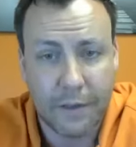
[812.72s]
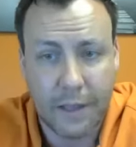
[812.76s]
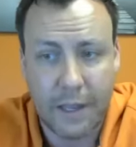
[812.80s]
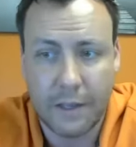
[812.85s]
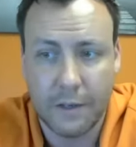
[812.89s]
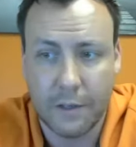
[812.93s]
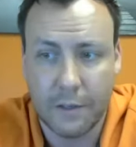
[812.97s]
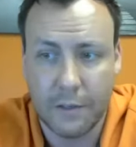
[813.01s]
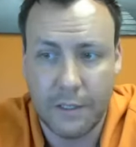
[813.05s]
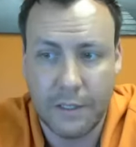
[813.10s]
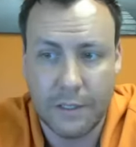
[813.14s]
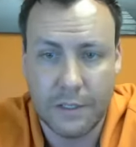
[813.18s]

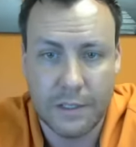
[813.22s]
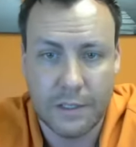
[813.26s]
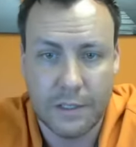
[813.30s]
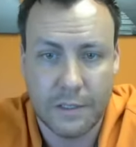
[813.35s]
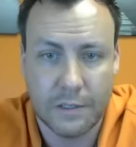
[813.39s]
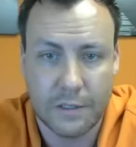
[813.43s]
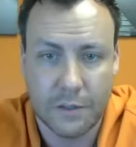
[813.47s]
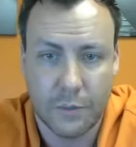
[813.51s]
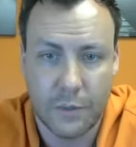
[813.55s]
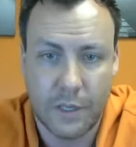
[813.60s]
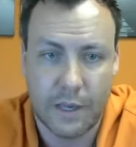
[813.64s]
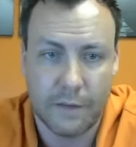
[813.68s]
handle
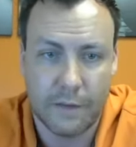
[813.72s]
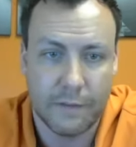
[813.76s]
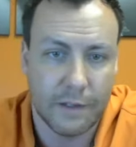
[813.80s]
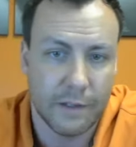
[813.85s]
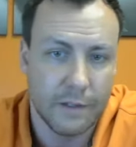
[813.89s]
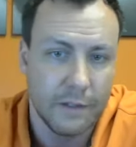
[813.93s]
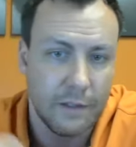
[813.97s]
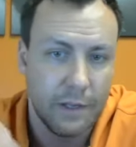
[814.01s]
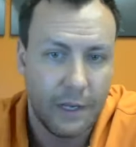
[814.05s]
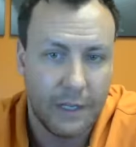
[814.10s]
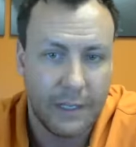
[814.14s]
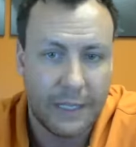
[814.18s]
leashes. So we have
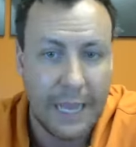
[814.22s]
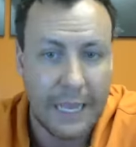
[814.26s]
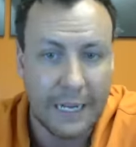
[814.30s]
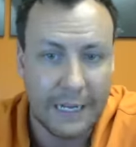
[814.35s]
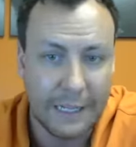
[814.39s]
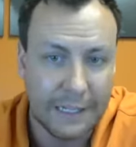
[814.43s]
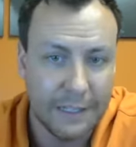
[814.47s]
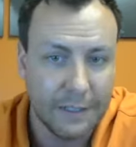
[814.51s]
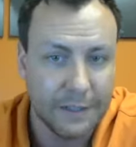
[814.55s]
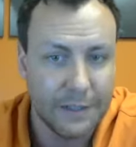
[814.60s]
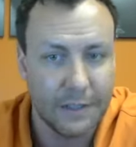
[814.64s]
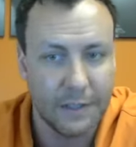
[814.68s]
a
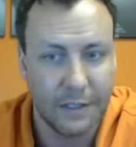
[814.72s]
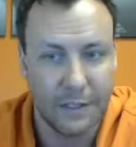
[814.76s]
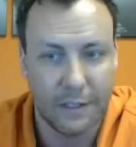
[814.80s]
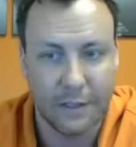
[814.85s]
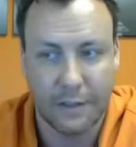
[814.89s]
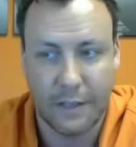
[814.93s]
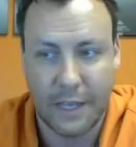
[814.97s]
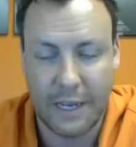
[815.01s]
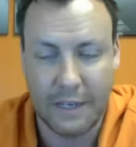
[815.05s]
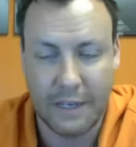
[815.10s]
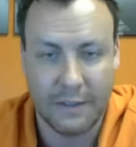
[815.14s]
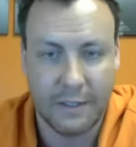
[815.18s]
10-inch and
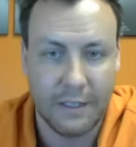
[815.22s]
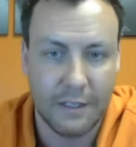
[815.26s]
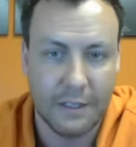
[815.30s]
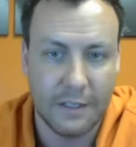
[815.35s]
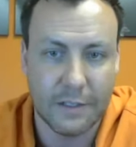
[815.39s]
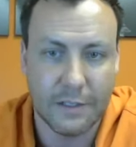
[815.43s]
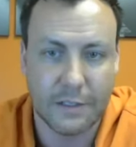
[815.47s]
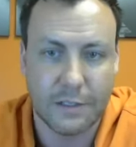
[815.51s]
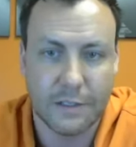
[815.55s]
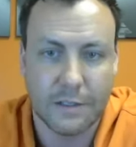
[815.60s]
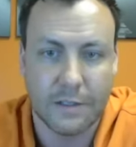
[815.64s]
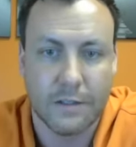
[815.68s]
an
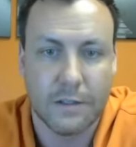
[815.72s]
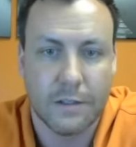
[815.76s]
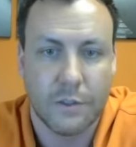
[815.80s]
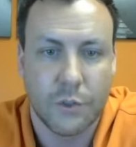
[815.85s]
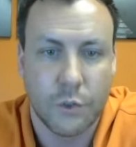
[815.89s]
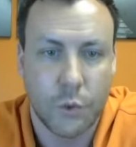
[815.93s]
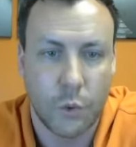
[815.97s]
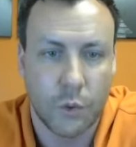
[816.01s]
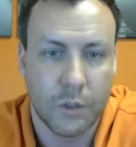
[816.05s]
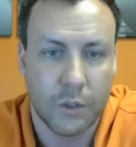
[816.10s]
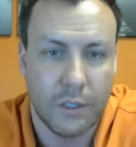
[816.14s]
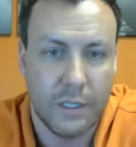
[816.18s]
18-inch
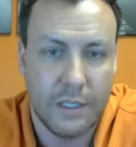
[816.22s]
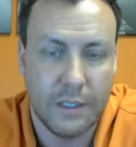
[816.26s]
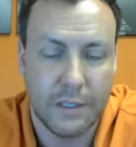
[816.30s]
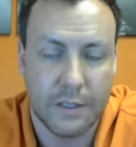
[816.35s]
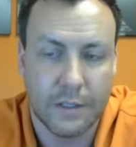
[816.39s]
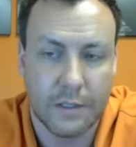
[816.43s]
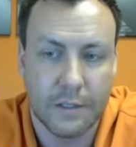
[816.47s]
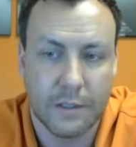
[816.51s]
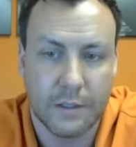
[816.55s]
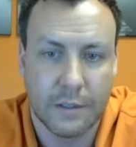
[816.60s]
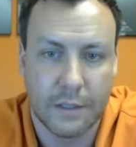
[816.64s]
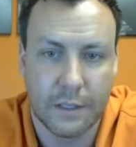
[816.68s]
short
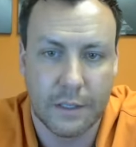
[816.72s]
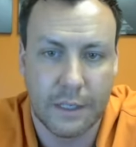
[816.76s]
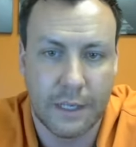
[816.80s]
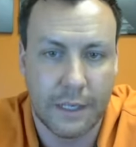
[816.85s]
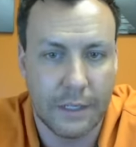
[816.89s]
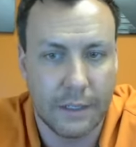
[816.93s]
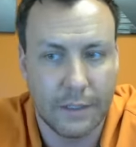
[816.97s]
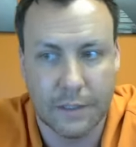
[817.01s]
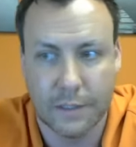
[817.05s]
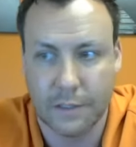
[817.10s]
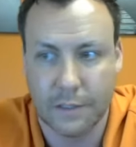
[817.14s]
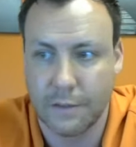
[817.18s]
leash.
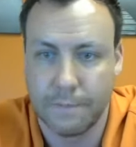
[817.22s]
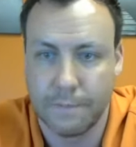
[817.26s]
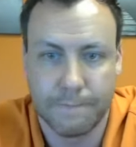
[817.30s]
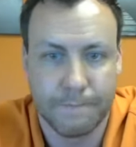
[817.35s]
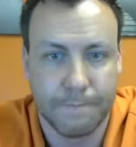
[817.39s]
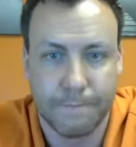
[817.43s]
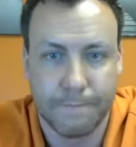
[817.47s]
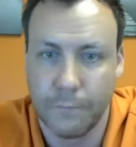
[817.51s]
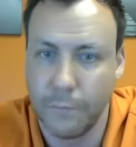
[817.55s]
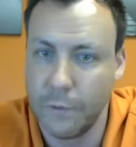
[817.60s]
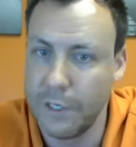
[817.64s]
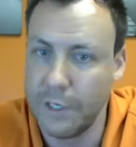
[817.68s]
Again, just
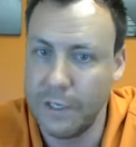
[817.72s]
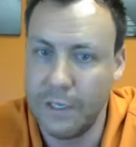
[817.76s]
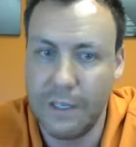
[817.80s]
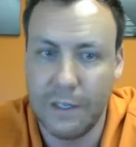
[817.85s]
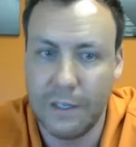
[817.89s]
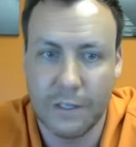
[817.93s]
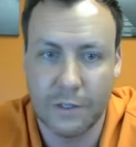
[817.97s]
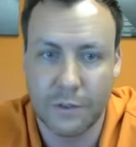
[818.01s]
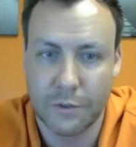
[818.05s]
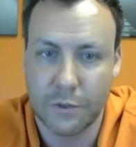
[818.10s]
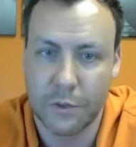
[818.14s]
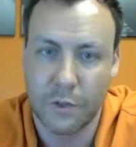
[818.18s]
when you need
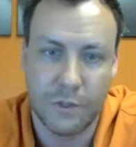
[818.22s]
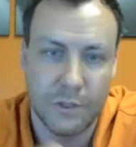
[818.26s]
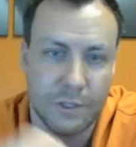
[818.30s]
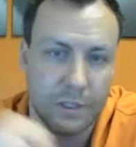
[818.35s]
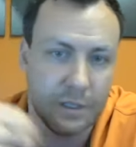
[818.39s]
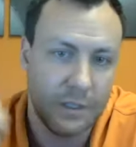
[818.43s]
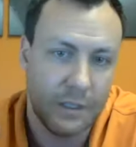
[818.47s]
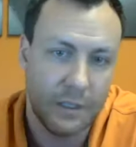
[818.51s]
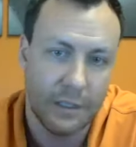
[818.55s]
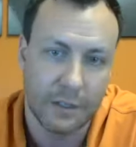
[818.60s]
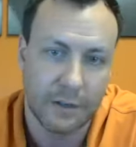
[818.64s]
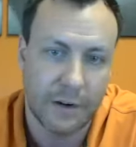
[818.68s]
control, you
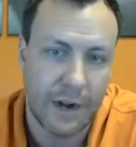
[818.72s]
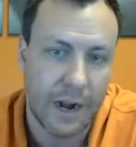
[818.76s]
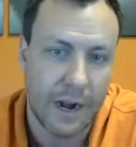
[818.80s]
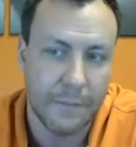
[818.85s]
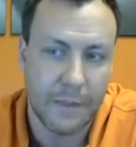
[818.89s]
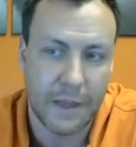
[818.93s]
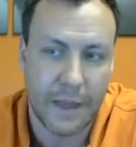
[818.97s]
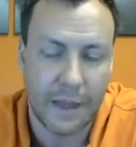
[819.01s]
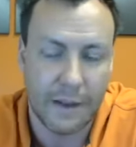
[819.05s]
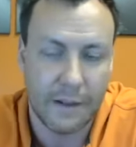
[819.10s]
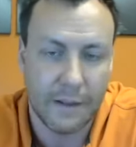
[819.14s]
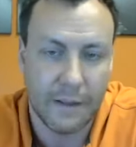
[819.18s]
just need to grab
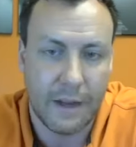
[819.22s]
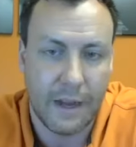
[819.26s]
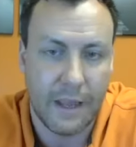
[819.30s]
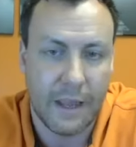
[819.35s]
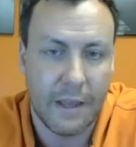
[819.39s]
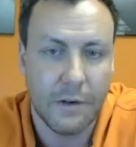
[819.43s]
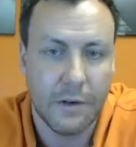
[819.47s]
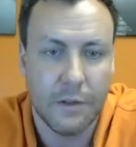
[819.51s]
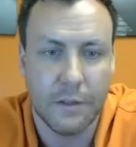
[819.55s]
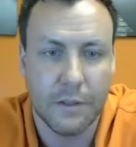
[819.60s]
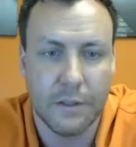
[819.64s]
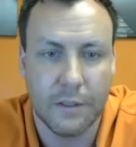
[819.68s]
that
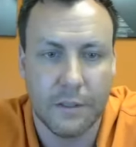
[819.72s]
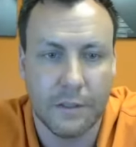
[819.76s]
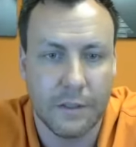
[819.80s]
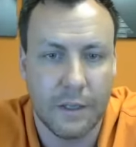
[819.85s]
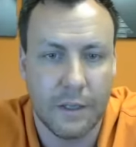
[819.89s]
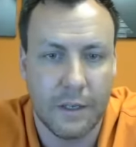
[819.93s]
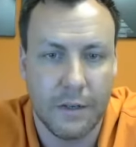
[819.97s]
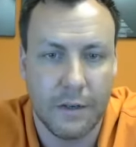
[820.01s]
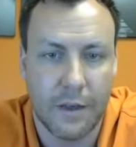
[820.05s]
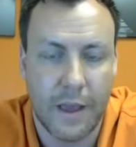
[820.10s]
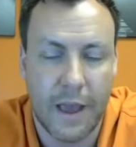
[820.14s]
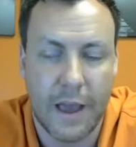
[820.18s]
handle, and
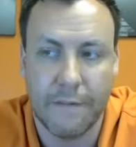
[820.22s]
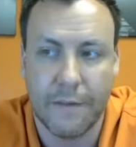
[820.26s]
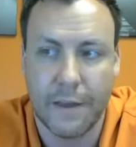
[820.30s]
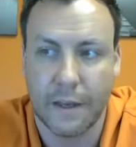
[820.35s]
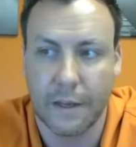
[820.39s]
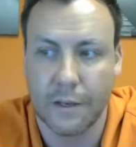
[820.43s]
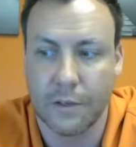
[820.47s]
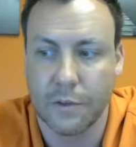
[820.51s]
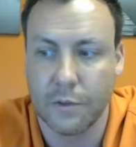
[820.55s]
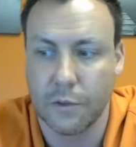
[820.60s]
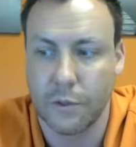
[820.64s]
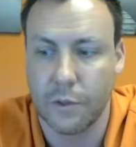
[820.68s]
you have
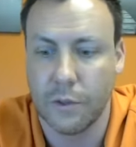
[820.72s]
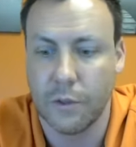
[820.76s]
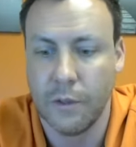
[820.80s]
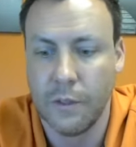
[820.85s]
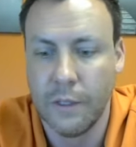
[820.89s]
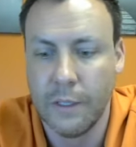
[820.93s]
that control.